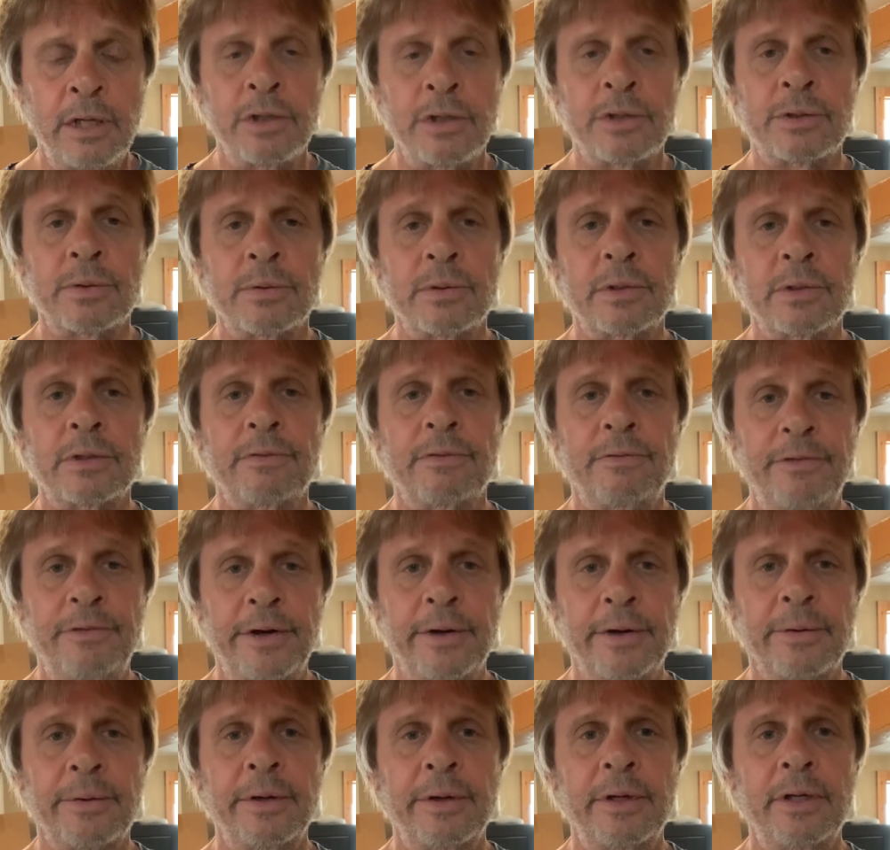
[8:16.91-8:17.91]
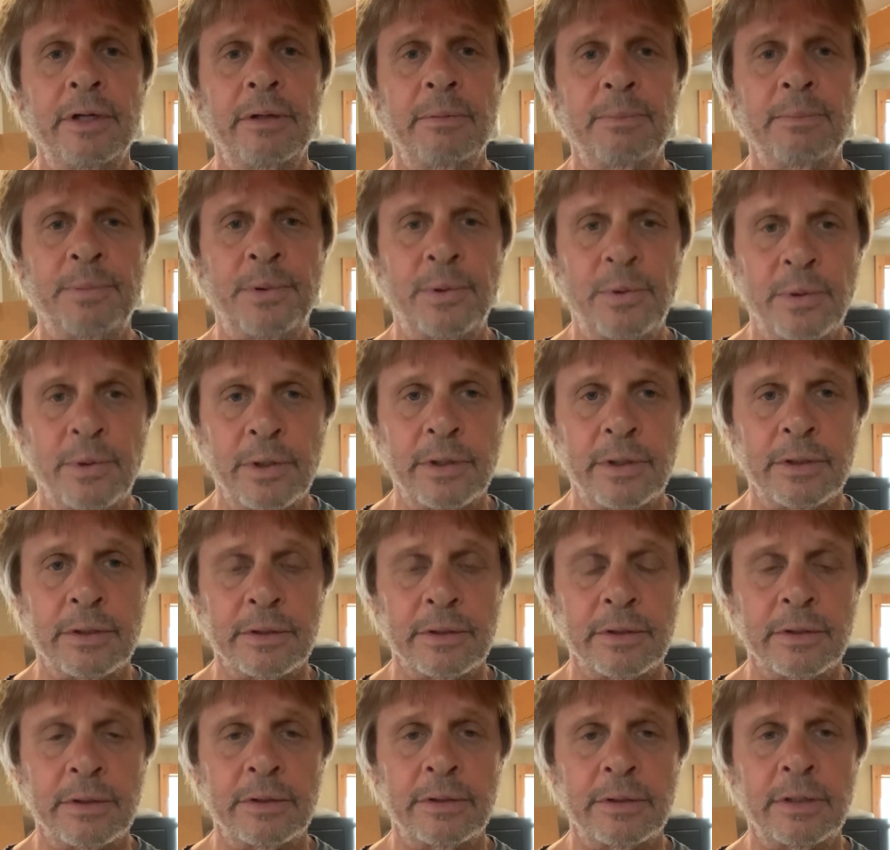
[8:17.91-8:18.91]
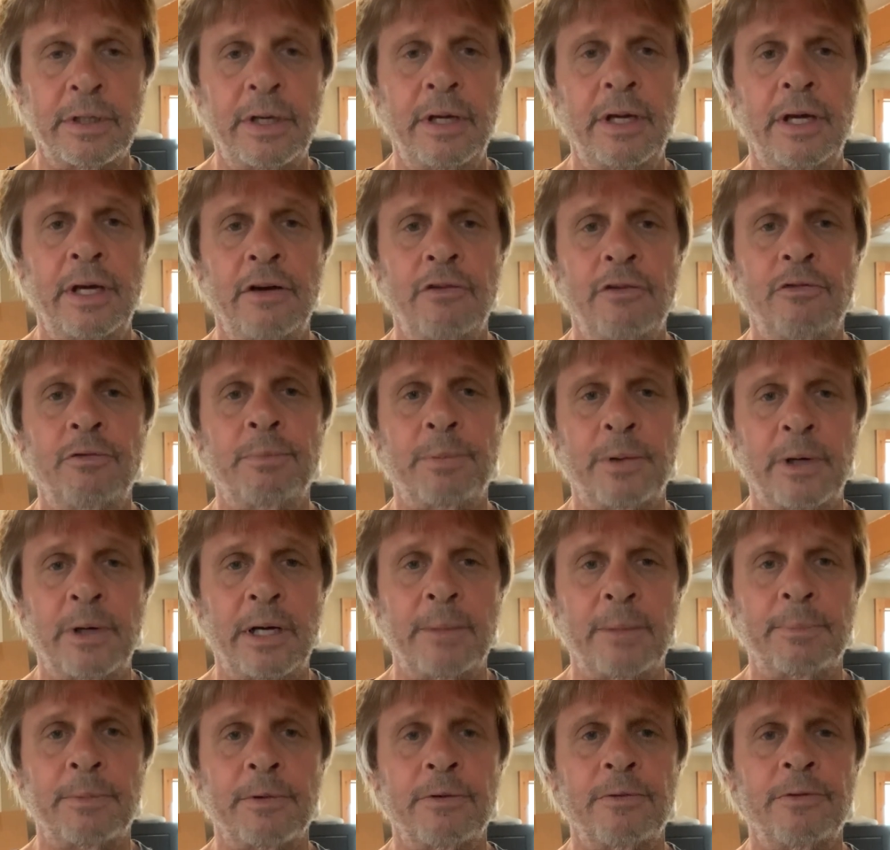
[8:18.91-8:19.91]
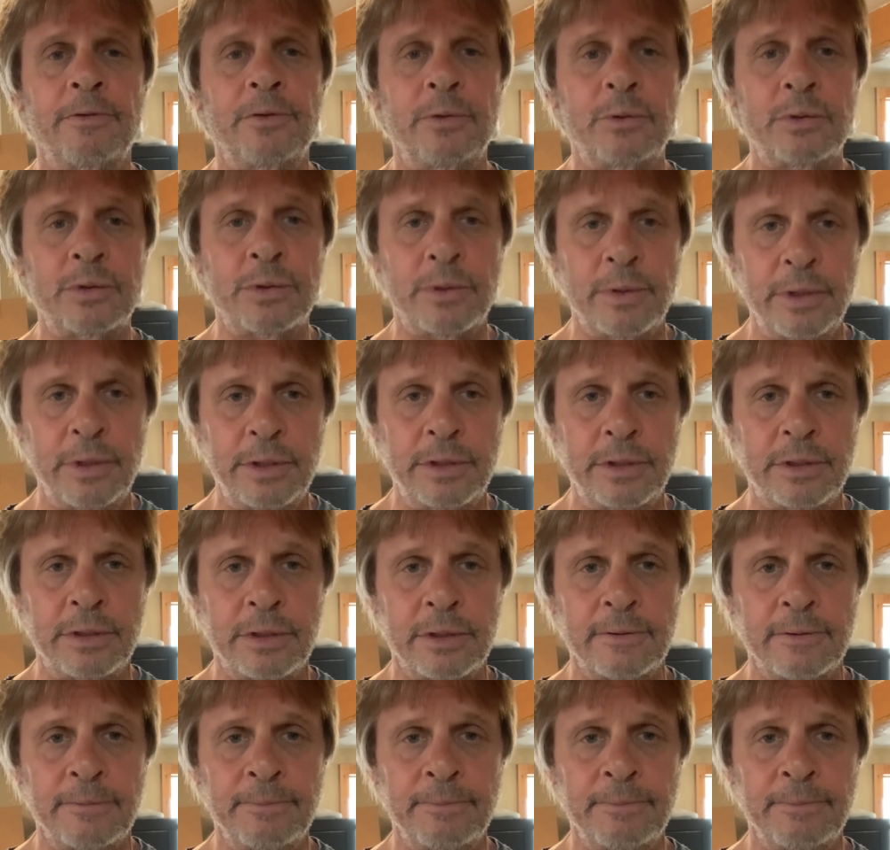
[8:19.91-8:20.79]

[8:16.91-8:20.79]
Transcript: So it's very important to have proper filtration.